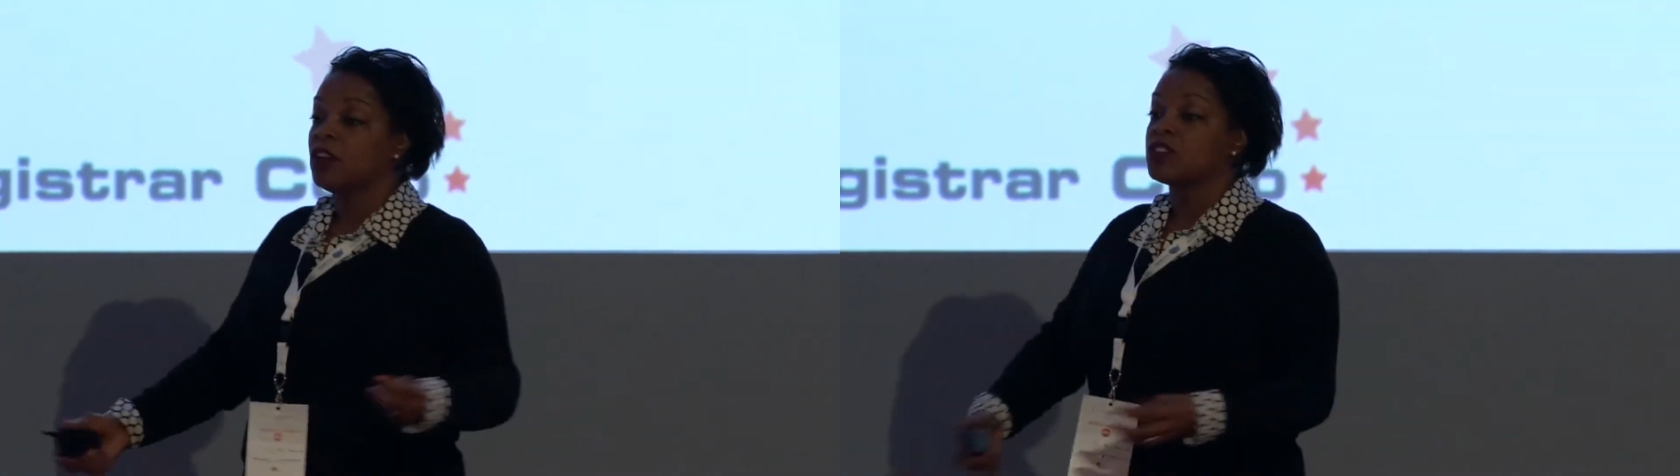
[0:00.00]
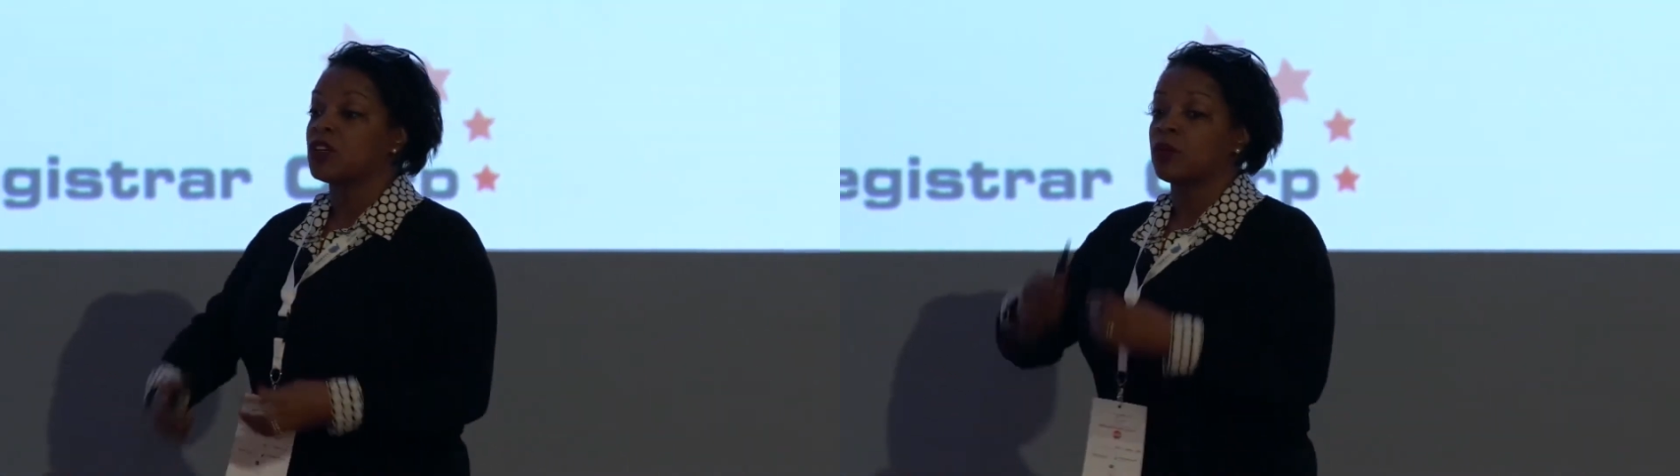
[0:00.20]

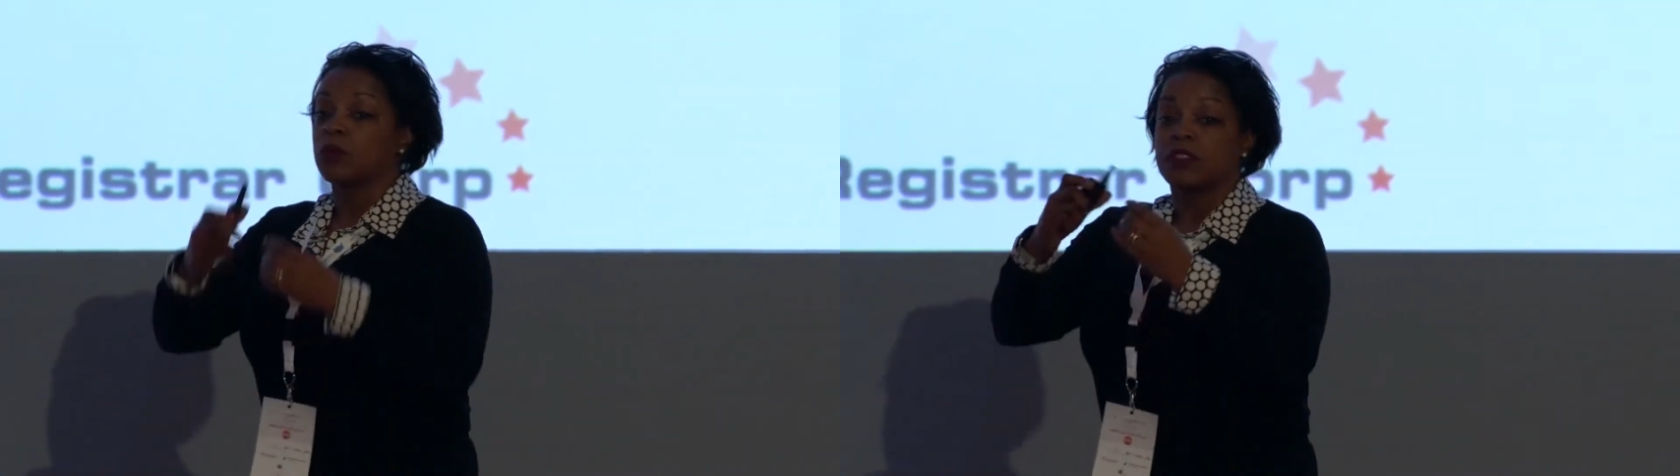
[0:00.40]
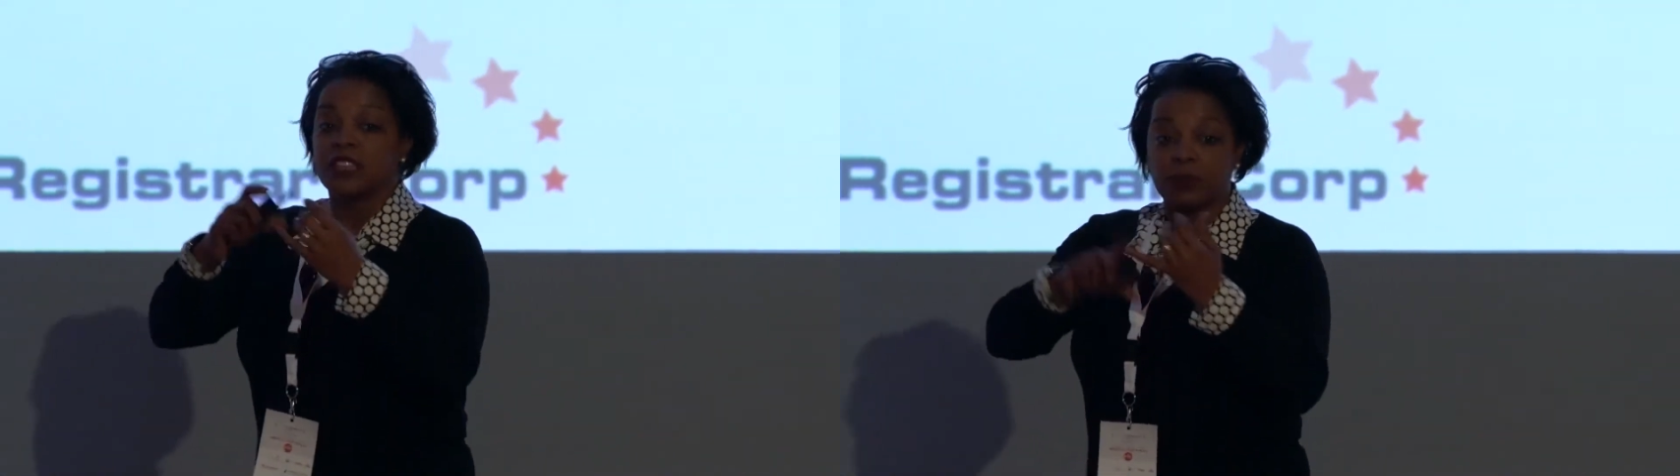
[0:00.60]

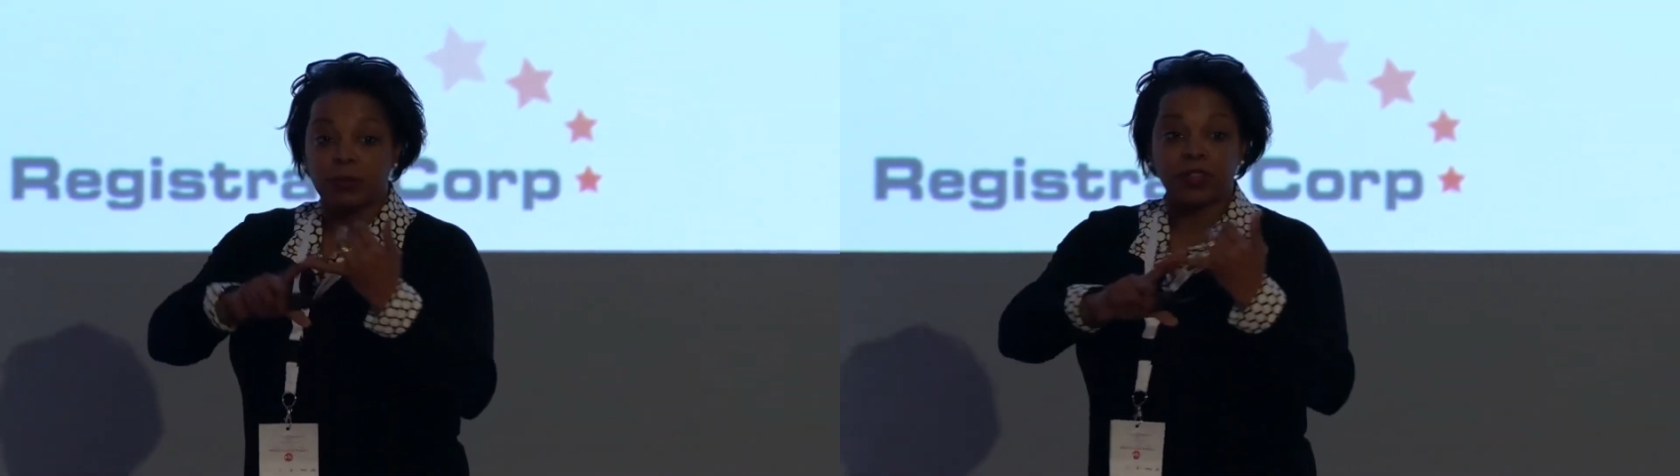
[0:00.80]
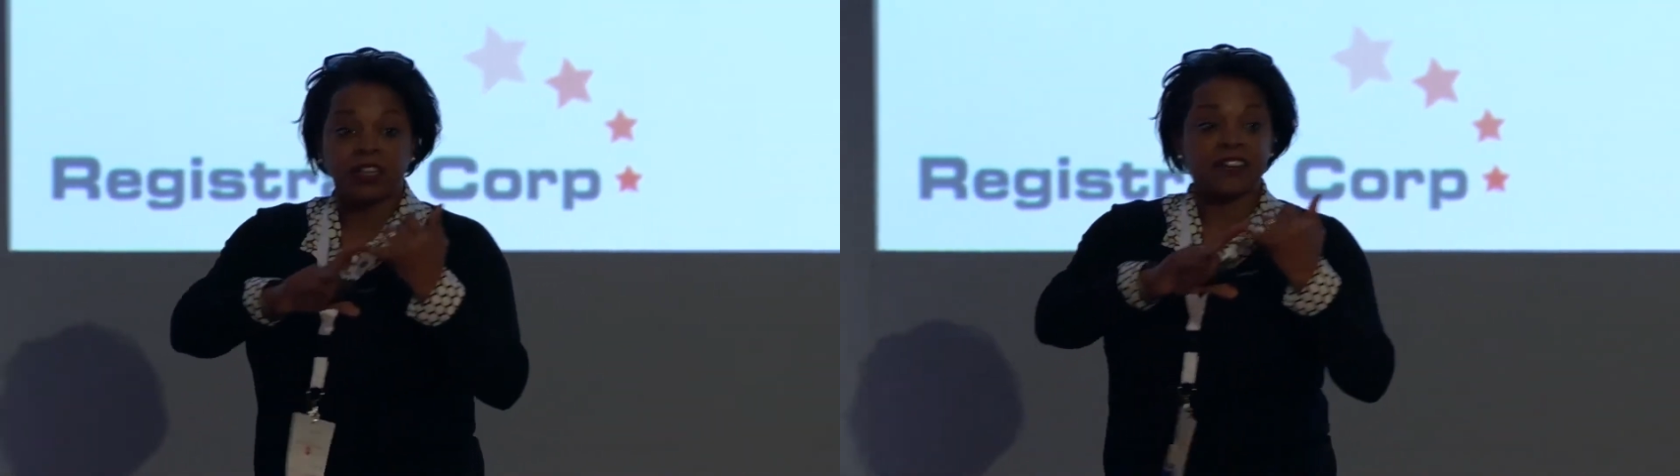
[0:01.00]
So the
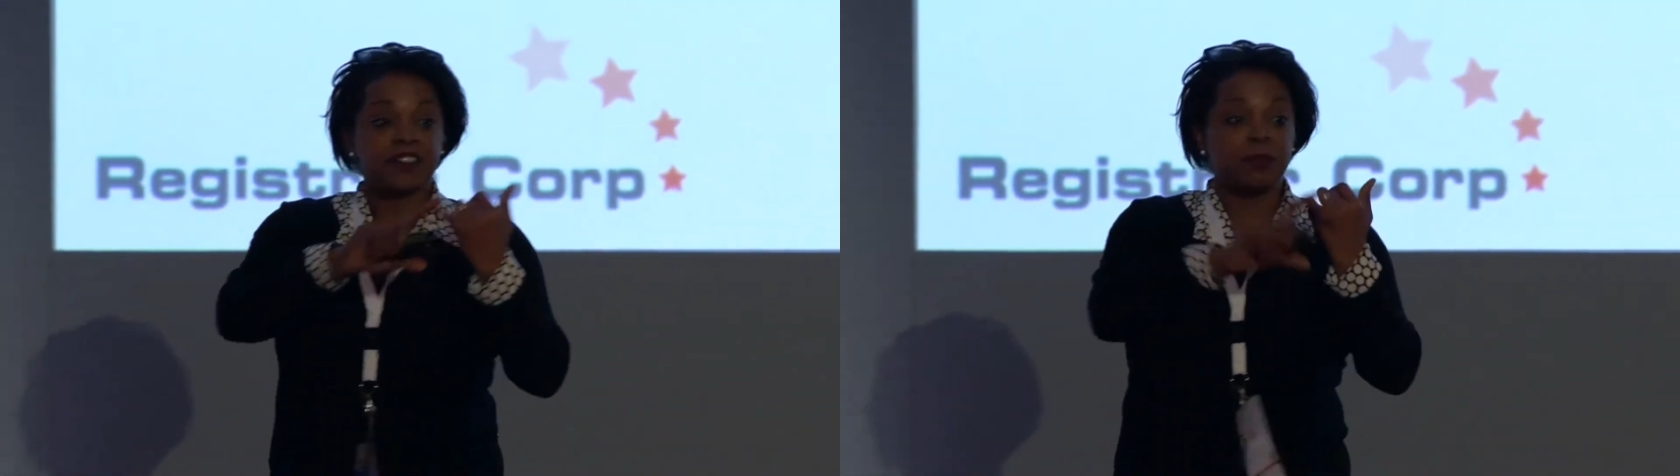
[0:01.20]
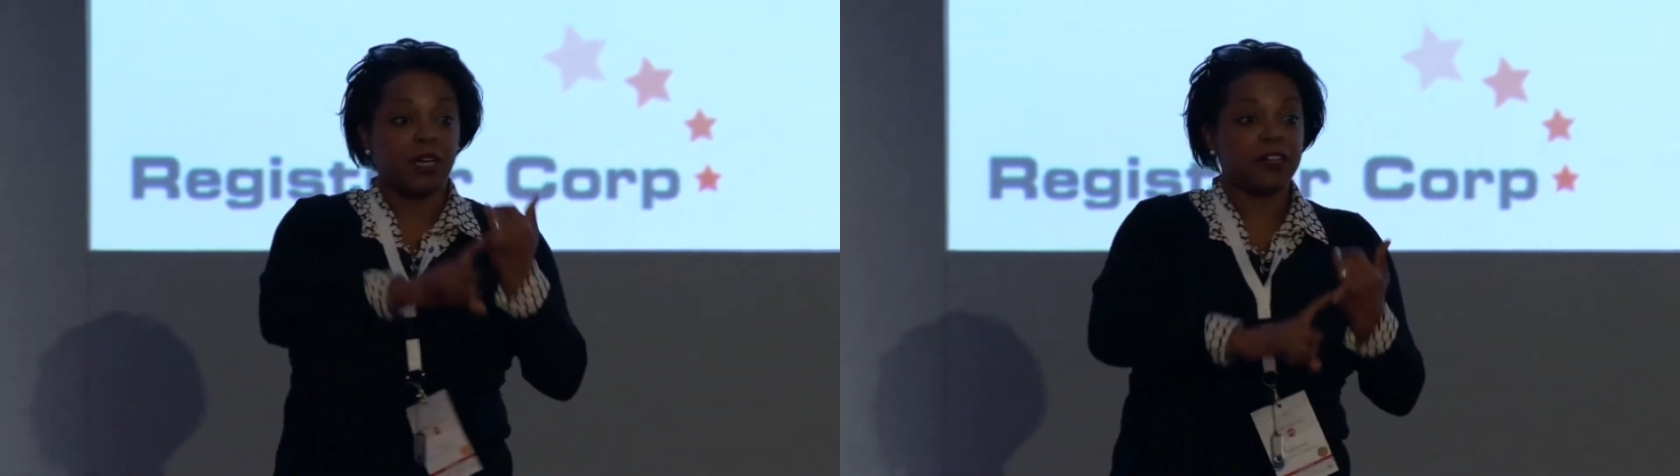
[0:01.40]
importer has
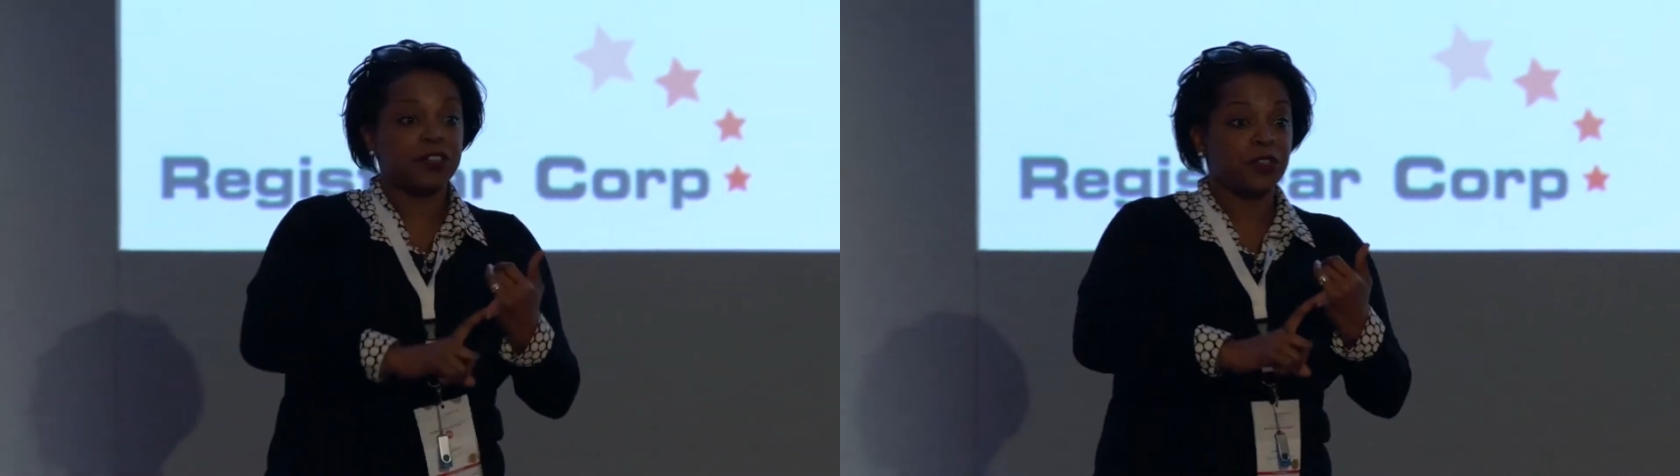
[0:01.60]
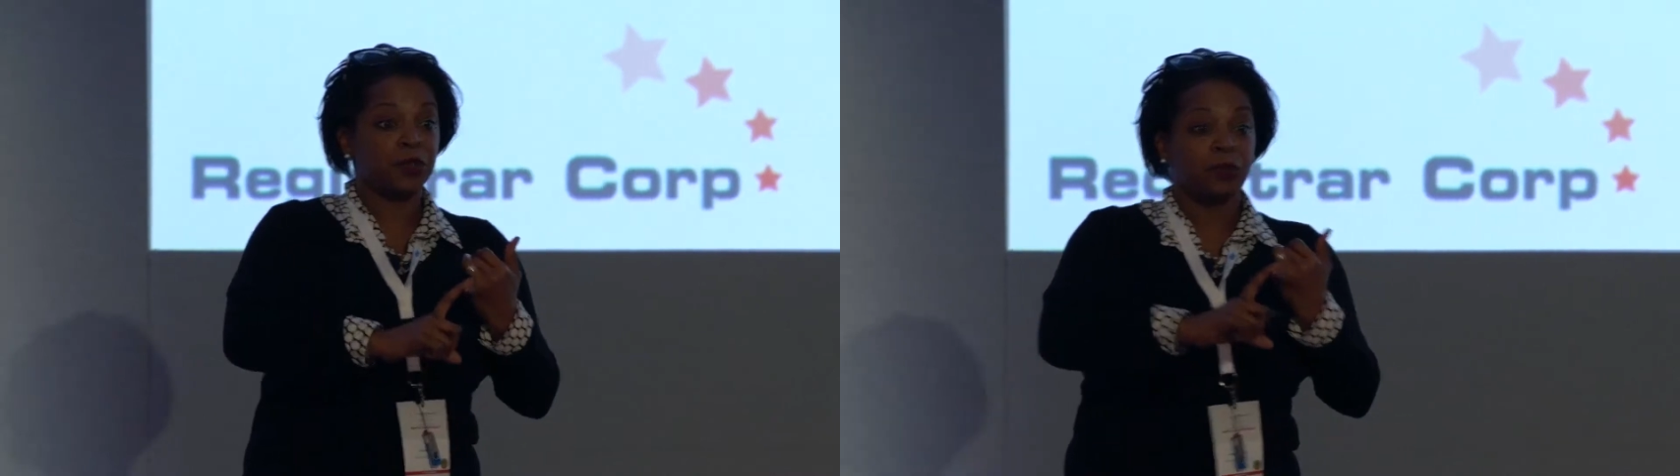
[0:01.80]
to
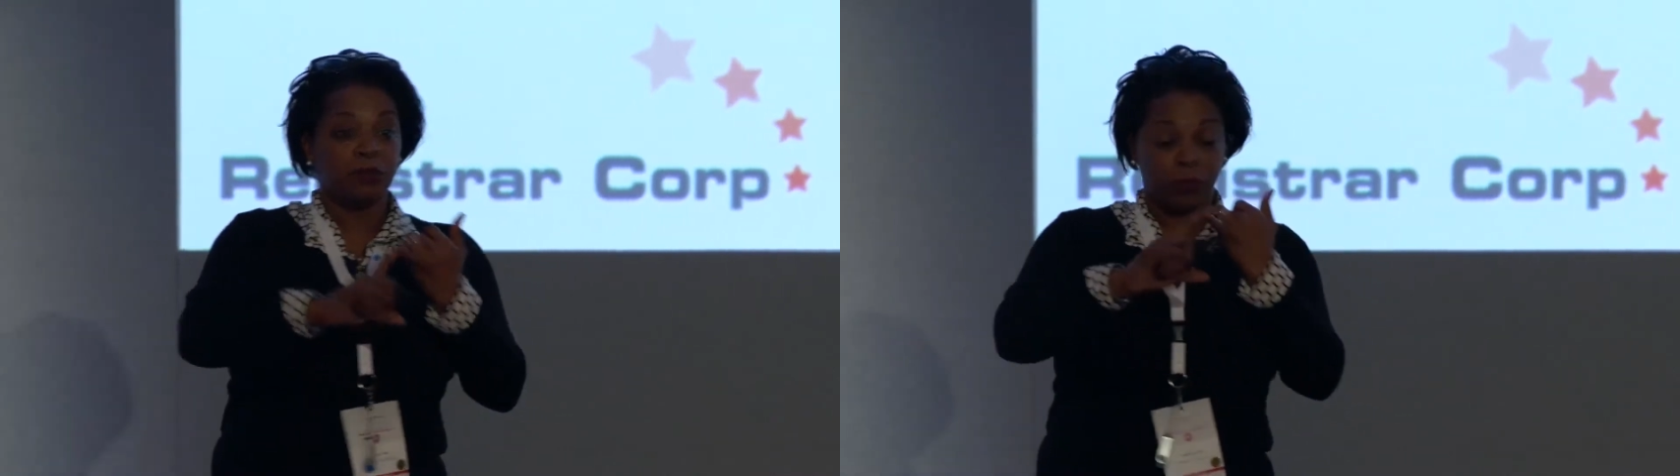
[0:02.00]
monitor you